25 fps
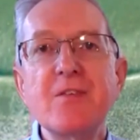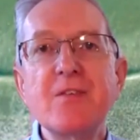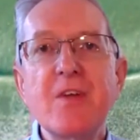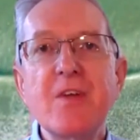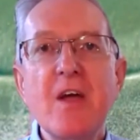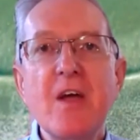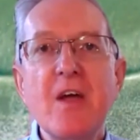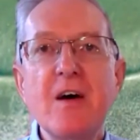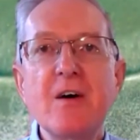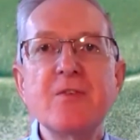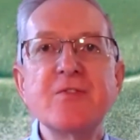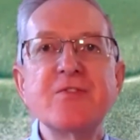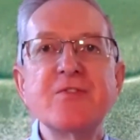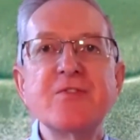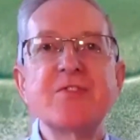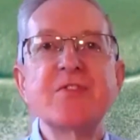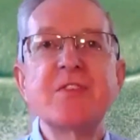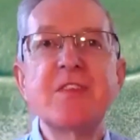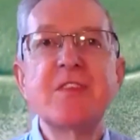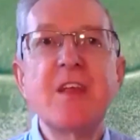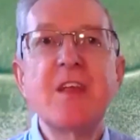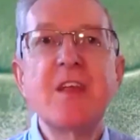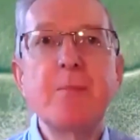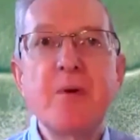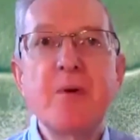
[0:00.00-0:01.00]
Carl's
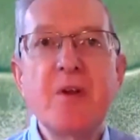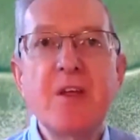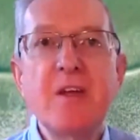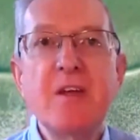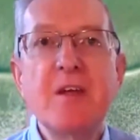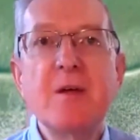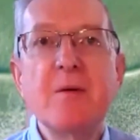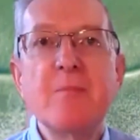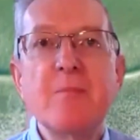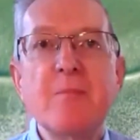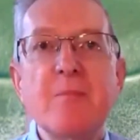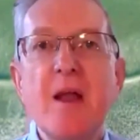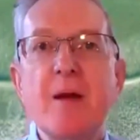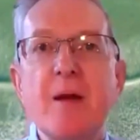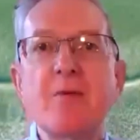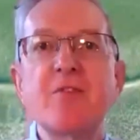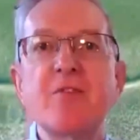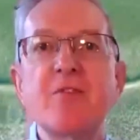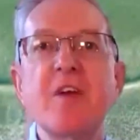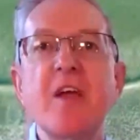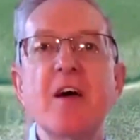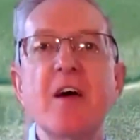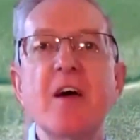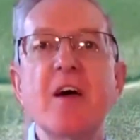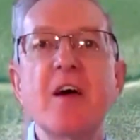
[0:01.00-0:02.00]
Deputy Parliamentary
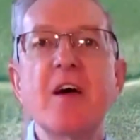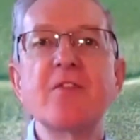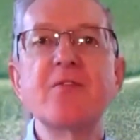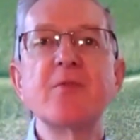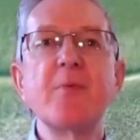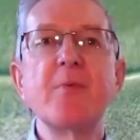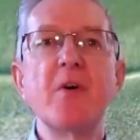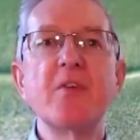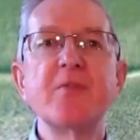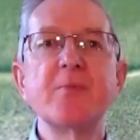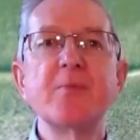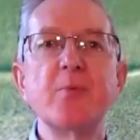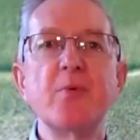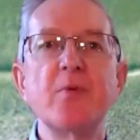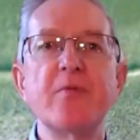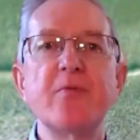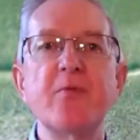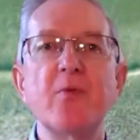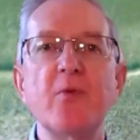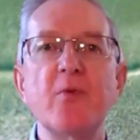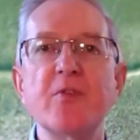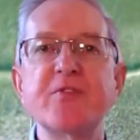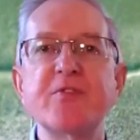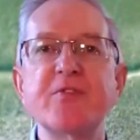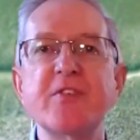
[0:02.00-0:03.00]
Counsel responsible
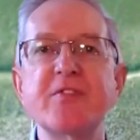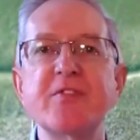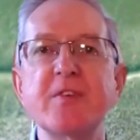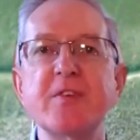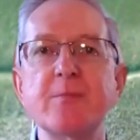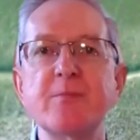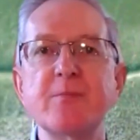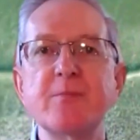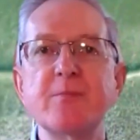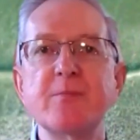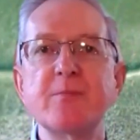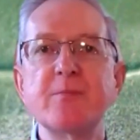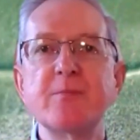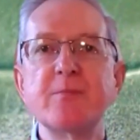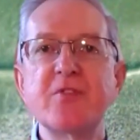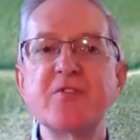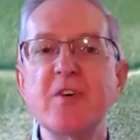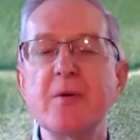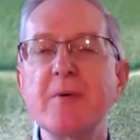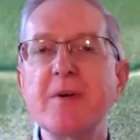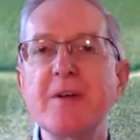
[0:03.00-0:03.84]
for system stewardship